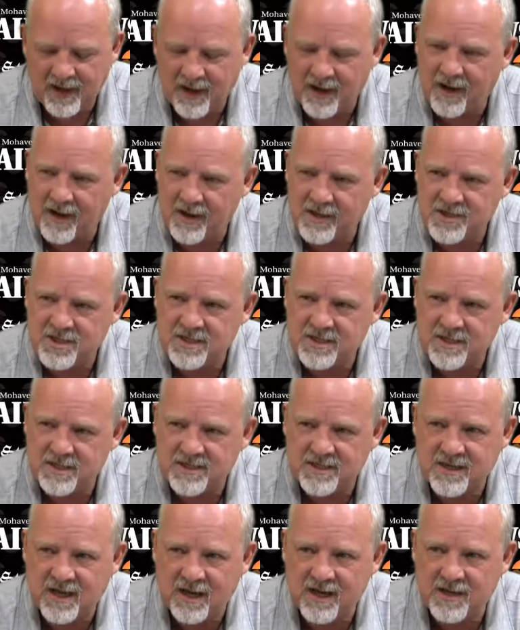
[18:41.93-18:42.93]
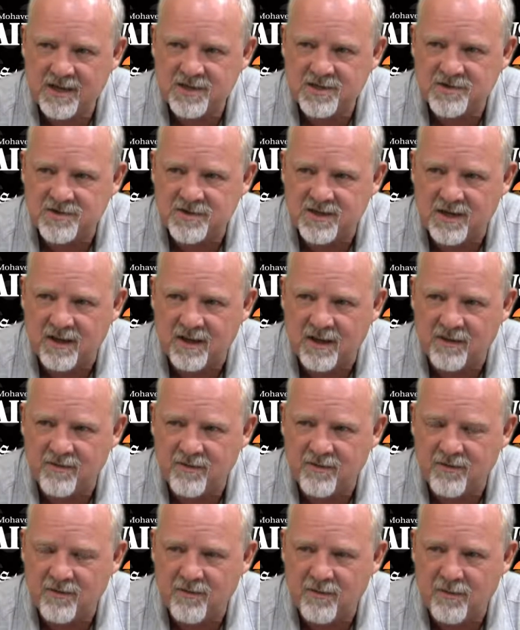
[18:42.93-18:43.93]
Yeah, it's kind of interesting that
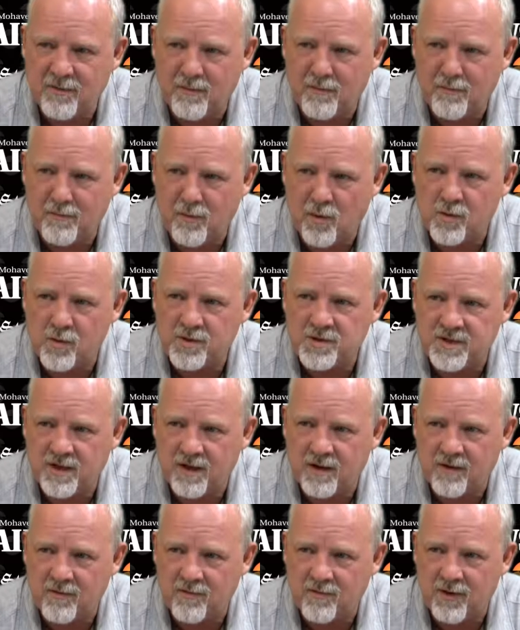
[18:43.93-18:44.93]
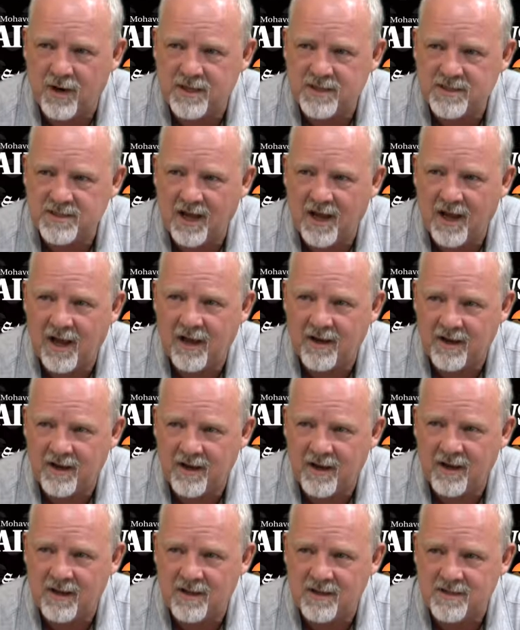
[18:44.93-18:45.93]
they're doing a motorcycle race at
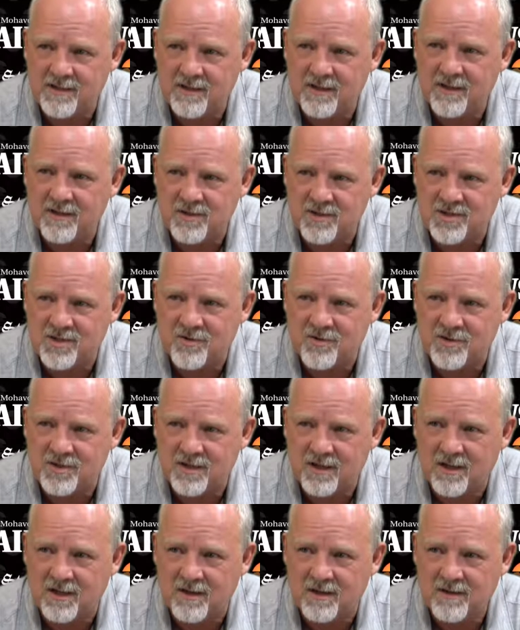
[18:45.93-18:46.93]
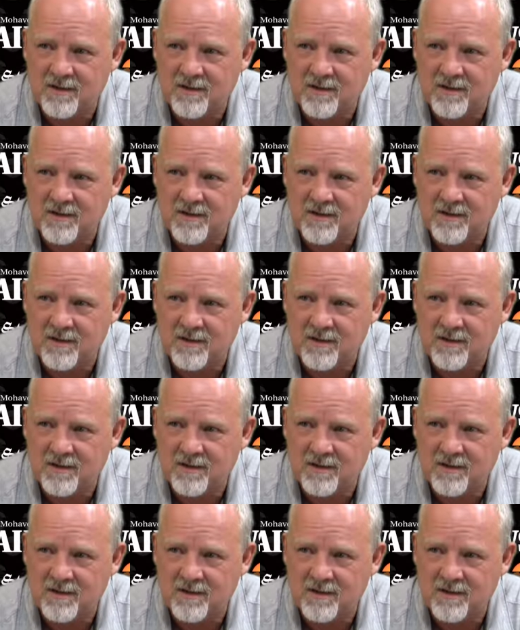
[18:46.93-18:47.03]
night in Searchlight.